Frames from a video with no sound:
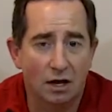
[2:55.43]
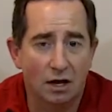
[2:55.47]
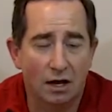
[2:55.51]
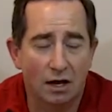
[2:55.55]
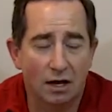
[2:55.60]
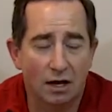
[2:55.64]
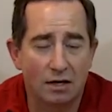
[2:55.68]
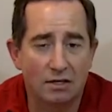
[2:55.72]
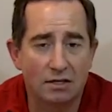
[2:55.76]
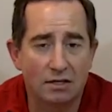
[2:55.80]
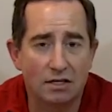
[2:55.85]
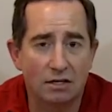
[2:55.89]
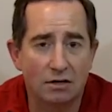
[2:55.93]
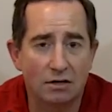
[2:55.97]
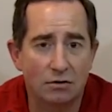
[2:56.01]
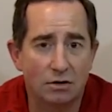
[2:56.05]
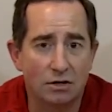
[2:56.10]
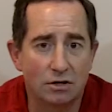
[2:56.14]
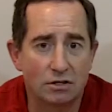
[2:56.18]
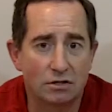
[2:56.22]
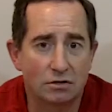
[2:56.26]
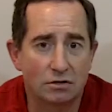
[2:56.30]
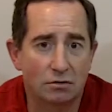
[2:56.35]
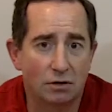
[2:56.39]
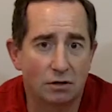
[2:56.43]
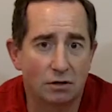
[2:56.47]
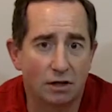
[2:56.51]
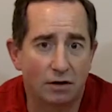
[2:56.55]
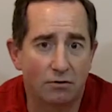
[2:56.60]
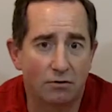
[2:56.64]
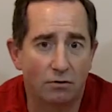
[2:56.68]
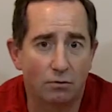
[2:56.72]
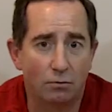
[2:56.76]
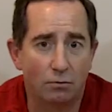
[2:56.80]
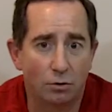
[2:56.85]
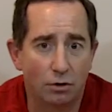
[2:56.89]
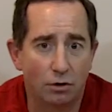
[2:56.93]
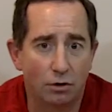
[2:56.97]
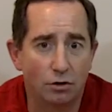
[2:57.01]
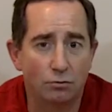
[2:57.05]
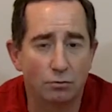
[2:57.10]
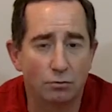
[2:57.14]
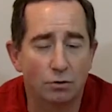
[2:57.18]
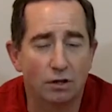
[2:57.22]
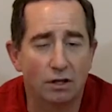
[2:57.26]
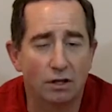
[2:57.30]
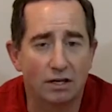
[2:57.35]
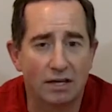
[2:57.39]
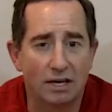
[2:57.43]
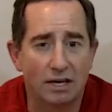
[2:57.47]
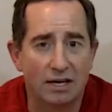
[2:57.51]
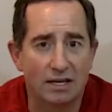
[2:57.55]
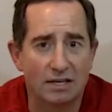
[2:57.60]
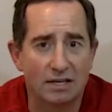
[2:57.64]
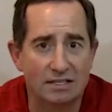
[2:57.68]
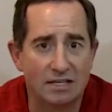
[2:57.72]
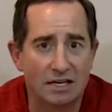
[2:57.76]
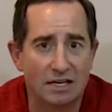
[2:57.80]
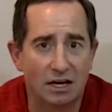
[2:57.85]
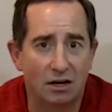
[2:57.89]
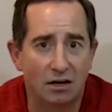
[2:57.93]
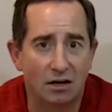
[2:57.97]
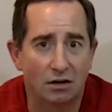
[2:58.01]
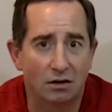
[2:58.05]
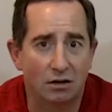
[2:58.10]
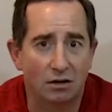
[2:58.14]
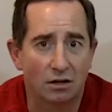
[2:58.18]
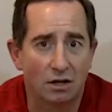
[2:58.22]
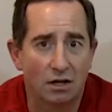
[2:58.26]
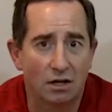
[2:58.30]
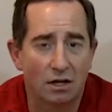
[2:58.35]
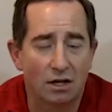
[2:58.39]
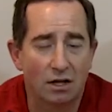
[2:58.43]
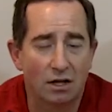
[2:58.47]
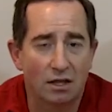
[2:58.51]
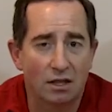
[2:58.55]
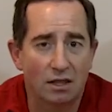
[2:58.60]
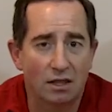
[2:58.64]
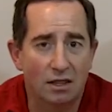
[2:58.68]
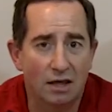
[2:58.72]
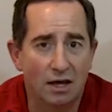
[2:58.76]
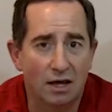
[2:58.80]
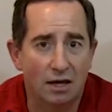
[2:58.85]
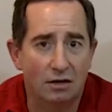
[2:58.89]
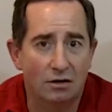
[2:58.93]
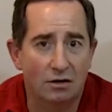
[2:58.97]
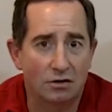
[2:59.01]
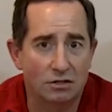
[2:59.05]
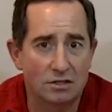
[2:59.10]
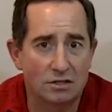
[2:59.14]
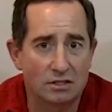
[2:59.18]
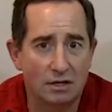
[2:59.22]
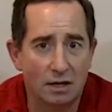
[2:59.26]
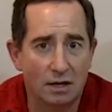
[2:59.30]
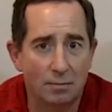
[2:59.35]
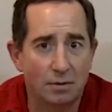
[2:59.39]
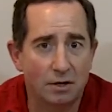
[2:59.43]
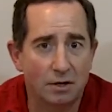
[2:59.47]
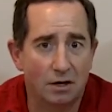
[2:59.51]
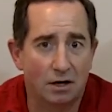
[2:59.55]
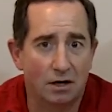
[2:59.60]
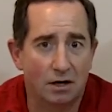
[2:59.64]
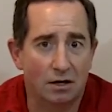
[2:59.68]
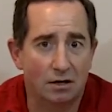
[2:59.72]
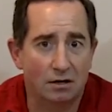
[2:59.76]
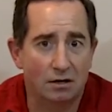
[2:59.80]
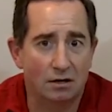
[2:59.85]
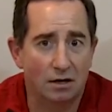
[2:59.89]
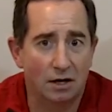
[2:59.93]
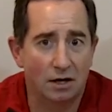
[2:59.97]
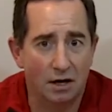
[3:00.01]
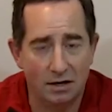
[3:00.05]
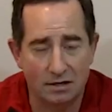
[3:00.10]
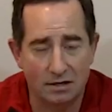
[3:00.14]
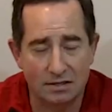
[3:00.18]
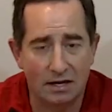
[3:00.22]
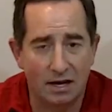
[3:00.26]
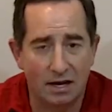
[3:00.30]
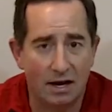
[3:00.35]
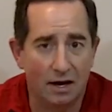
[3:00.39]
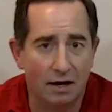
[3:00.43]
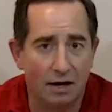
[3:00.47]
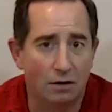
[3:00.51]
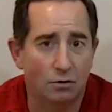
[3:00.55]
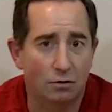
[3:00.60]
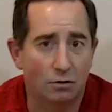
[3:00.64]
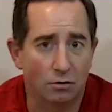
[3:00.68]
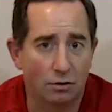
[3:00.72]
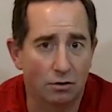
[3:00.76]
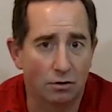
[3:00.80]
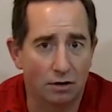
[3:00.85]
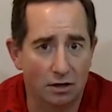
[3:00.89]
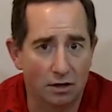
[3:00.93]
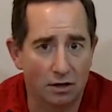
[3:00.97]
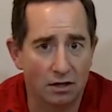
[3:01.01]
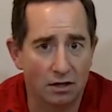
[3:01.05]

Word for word: uh, decreased to a level where you really can't tell that you're stepping on a tack or